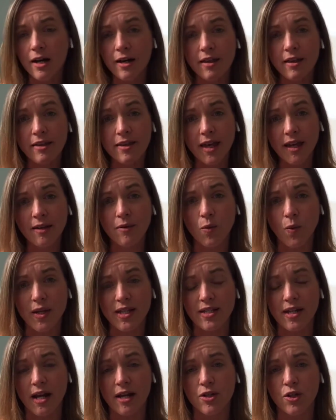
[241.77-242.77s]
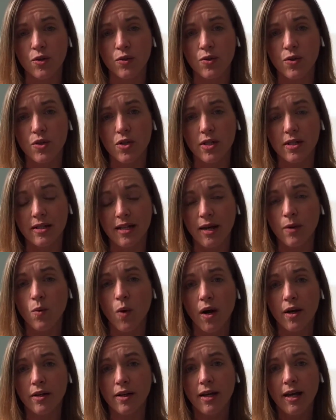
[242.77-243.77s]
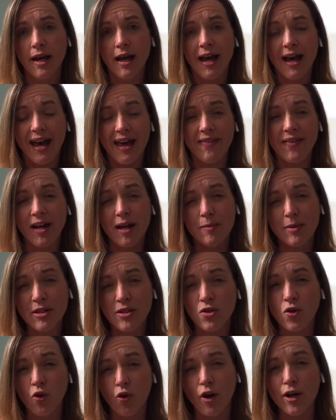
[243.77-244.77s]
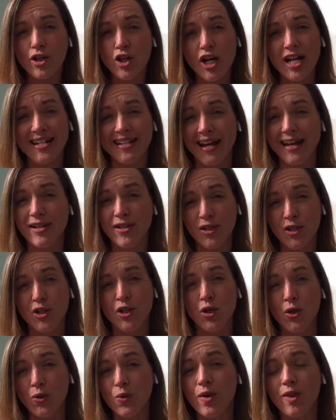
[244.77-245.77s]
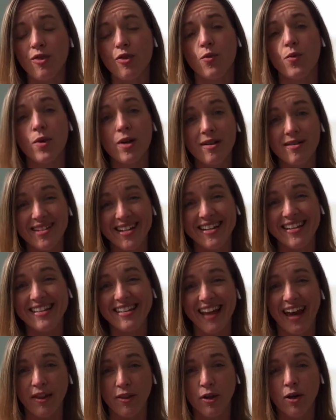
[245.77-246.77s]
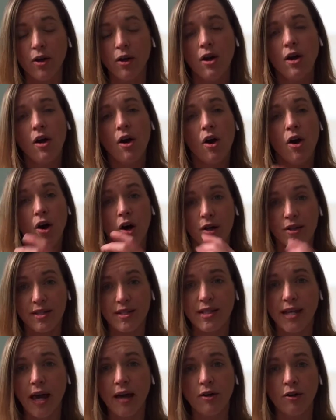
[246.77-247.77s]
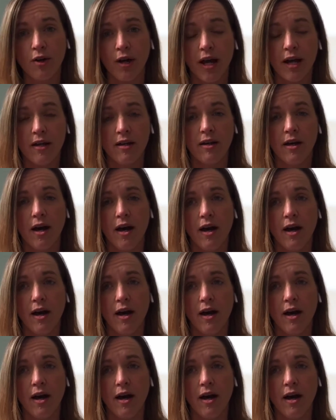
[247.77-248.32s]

Then Wednesday I do day one, and then I've been crunching days 2 and 3 together on Saturday.